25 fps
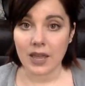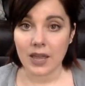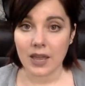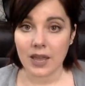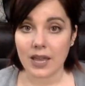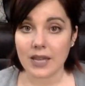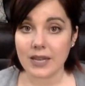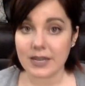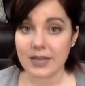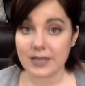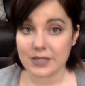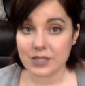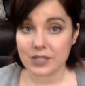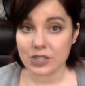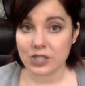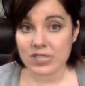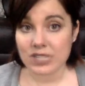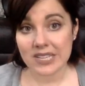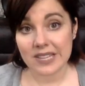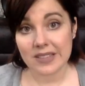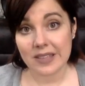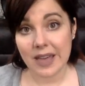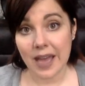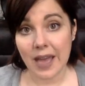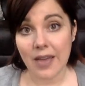In addition
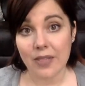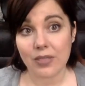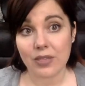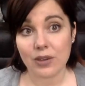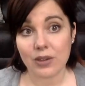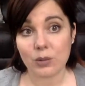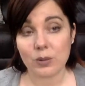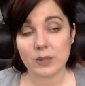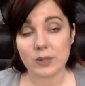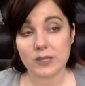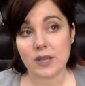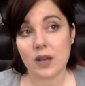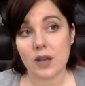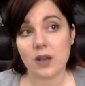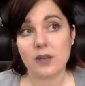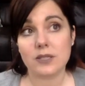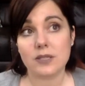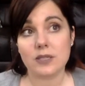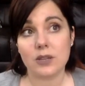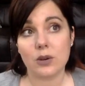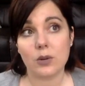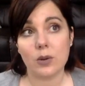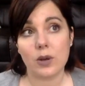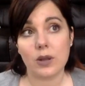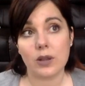to that, there was
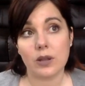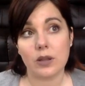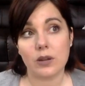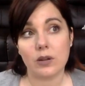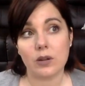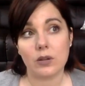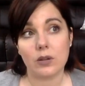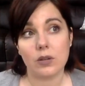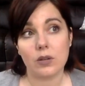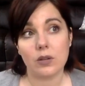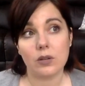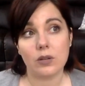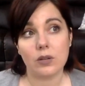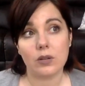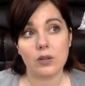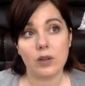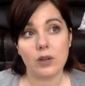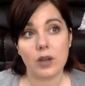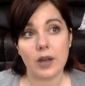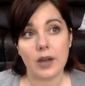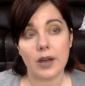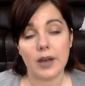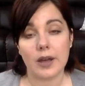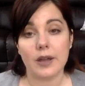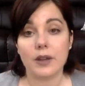also a little
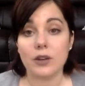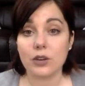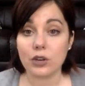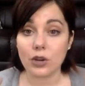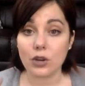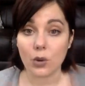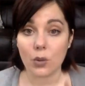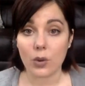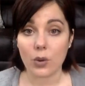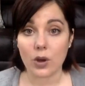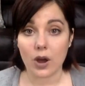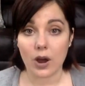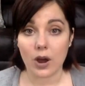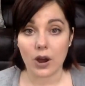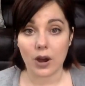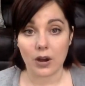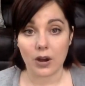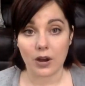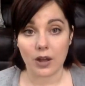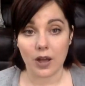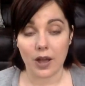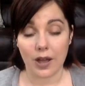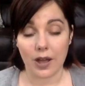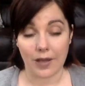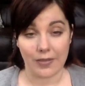note card
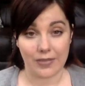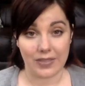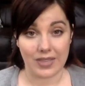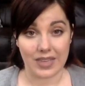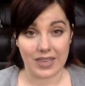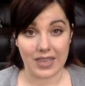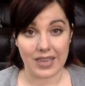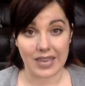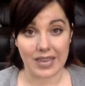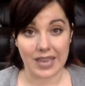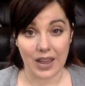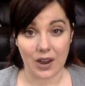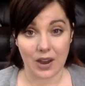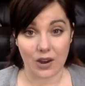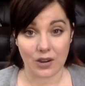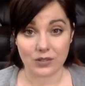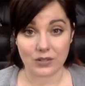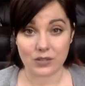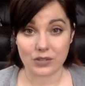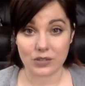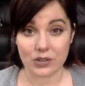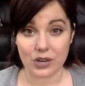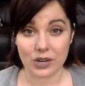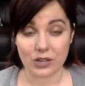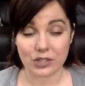on the care
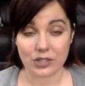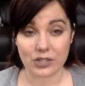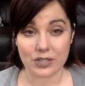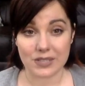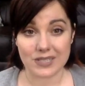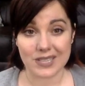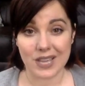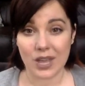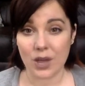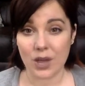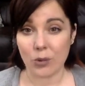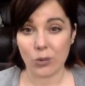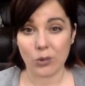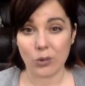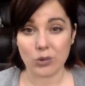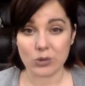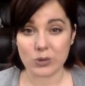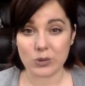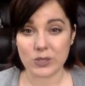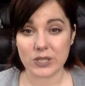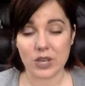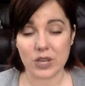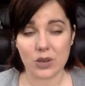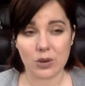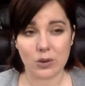instructions, which was
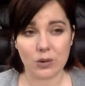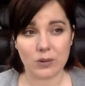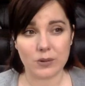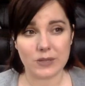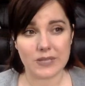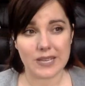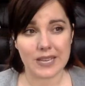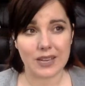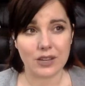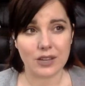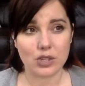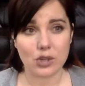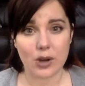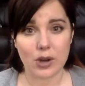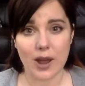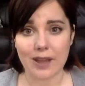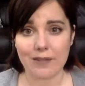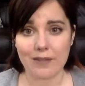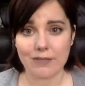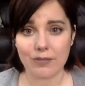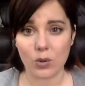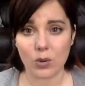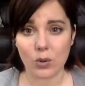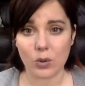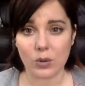cute. It was like a
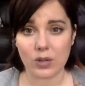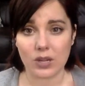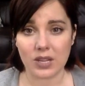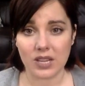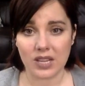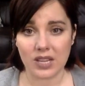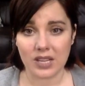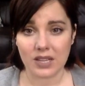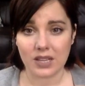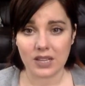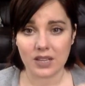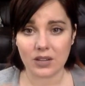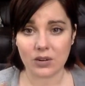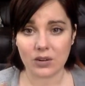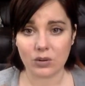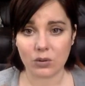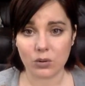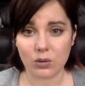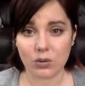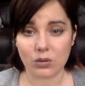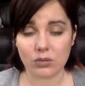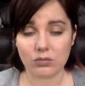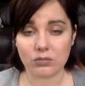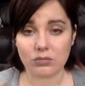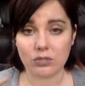trifold
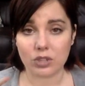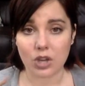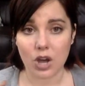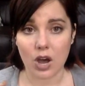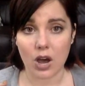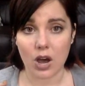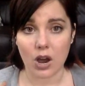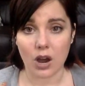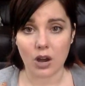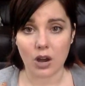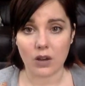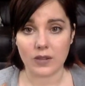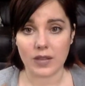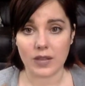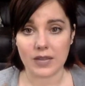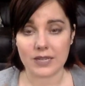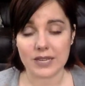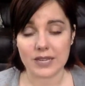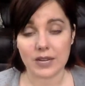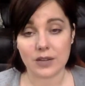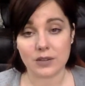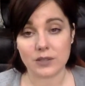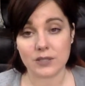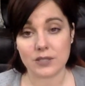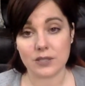little card that
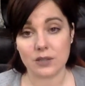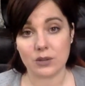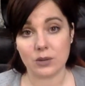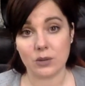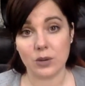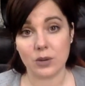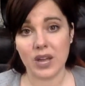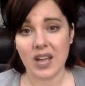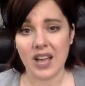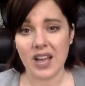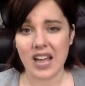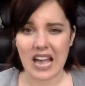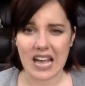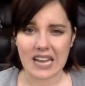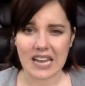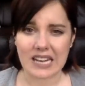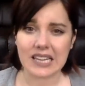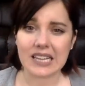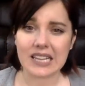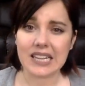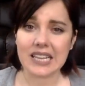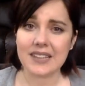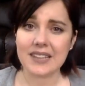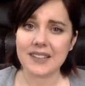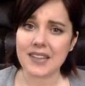tells you how to
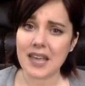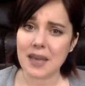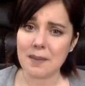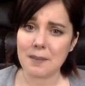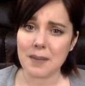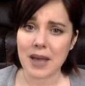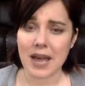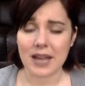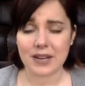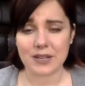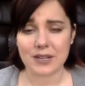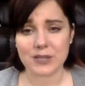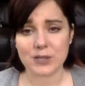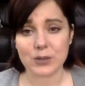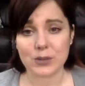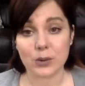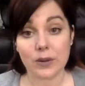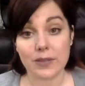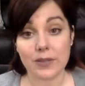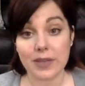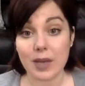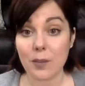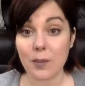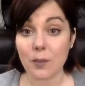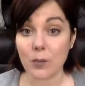clean them, how to store
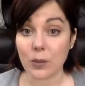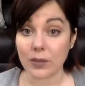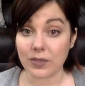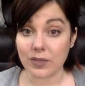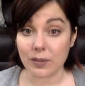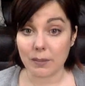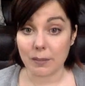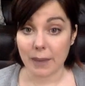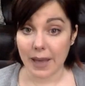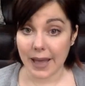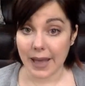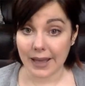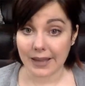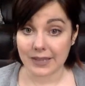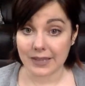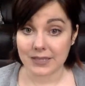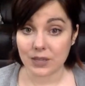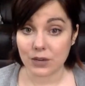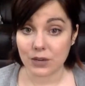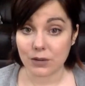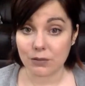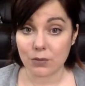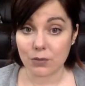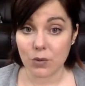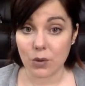them, what the bags
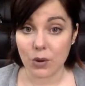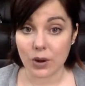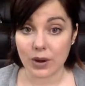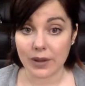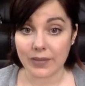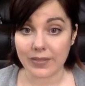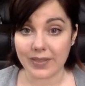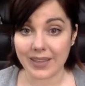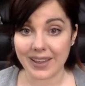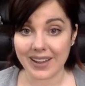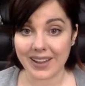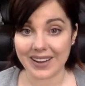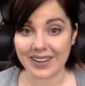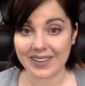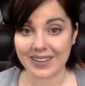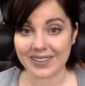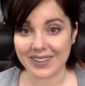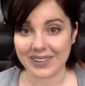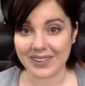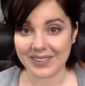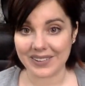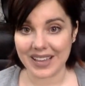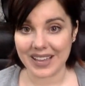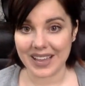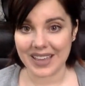are for in there.
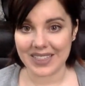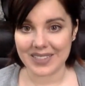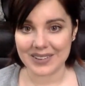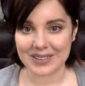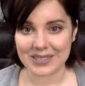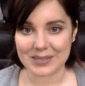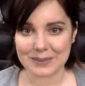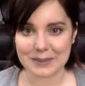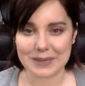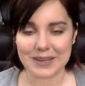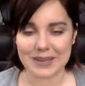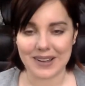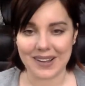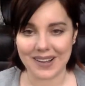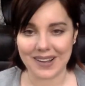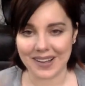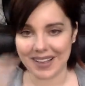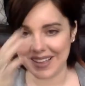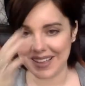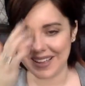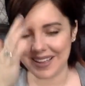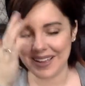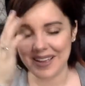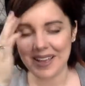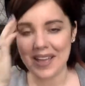Oh, hey, there's my
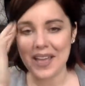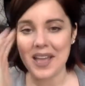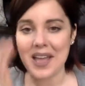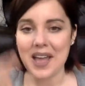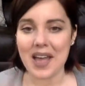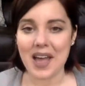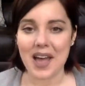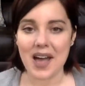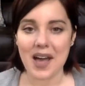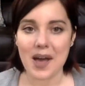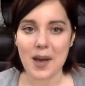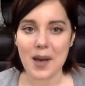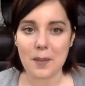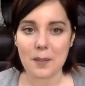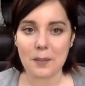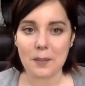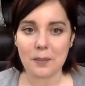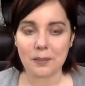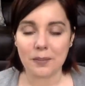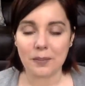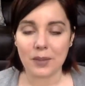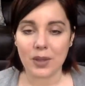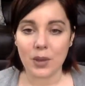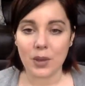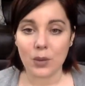dog.
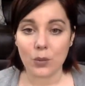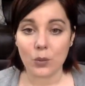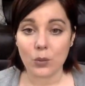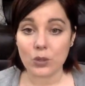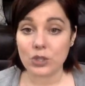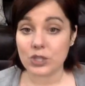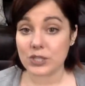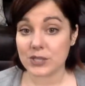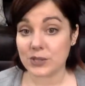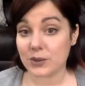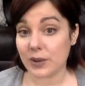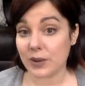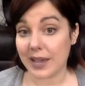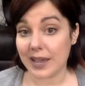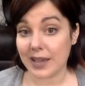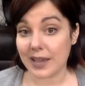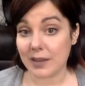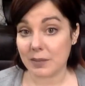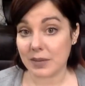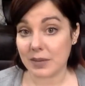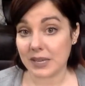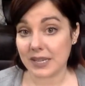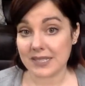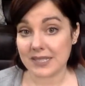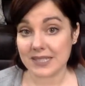Which is great
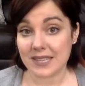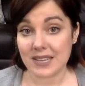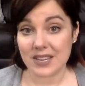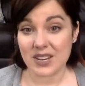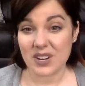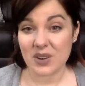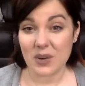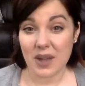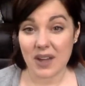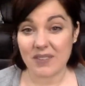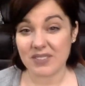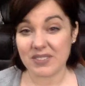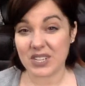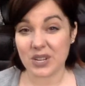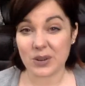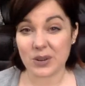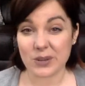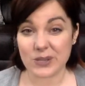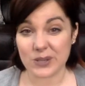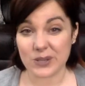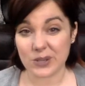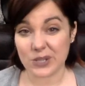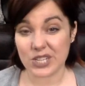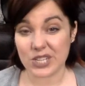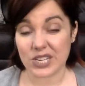because then you don't have to go
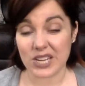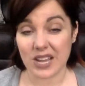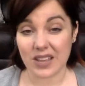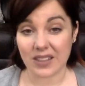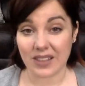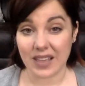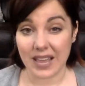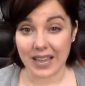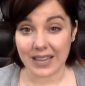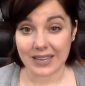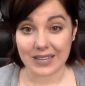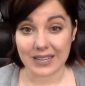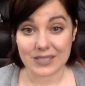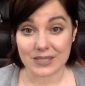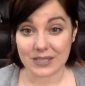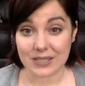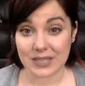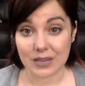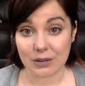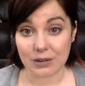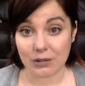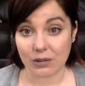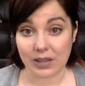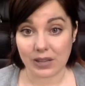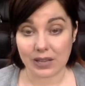searching online. It's
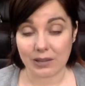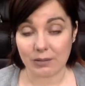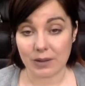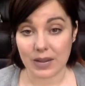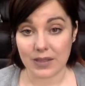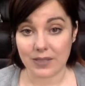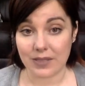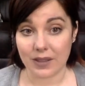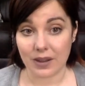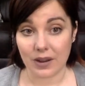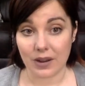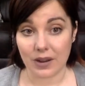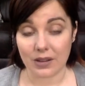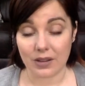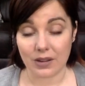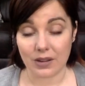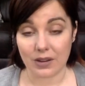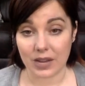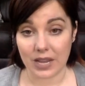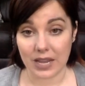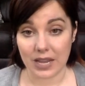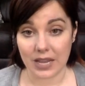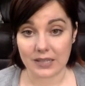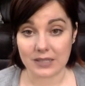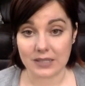literally right there at your
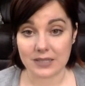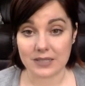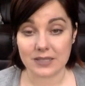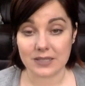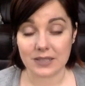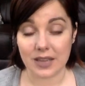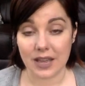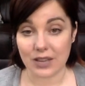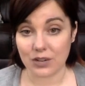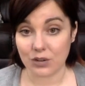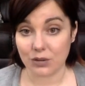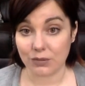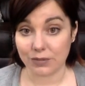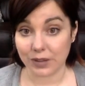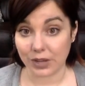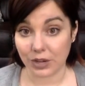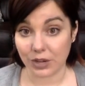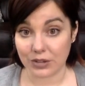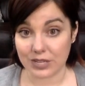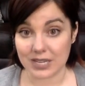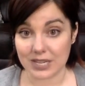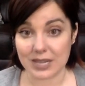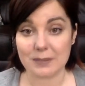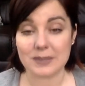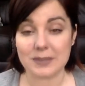hands, at your
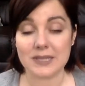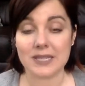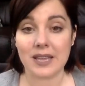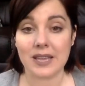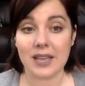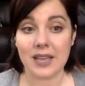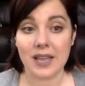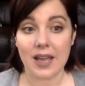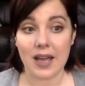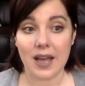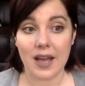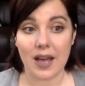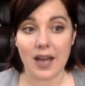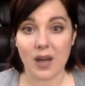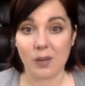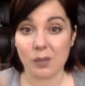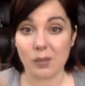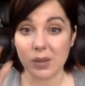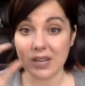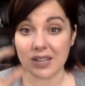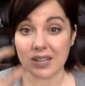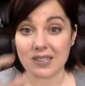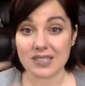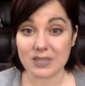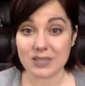fingertips, and
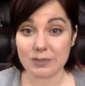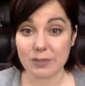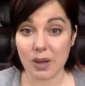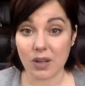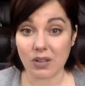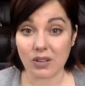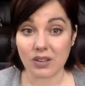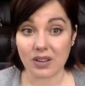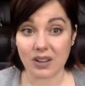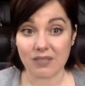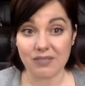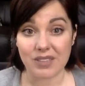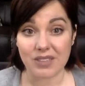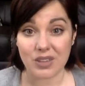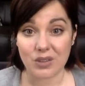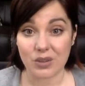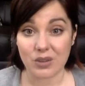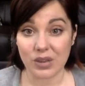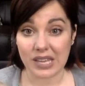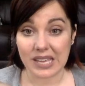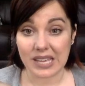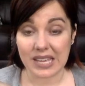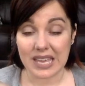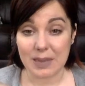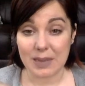it's small enough that you
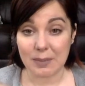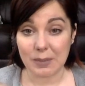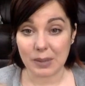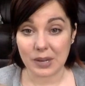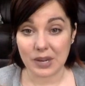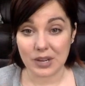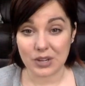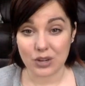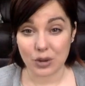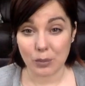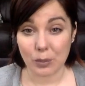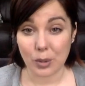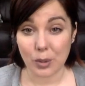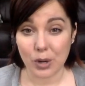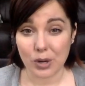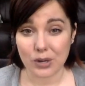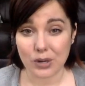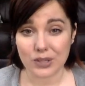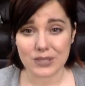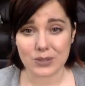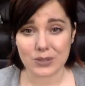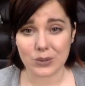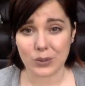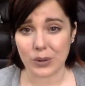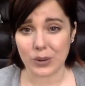can keep it in your
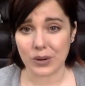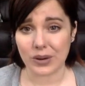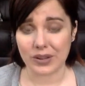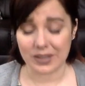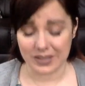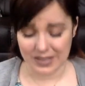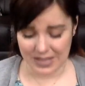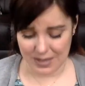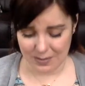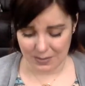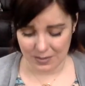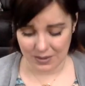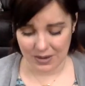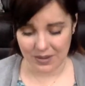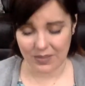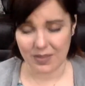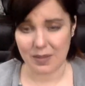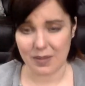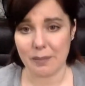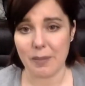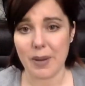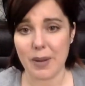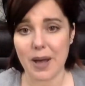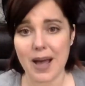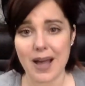purse or keep it in the
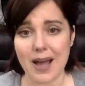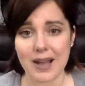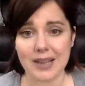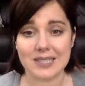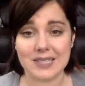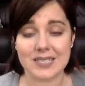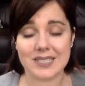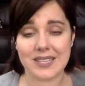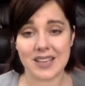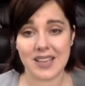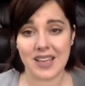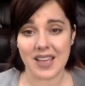box.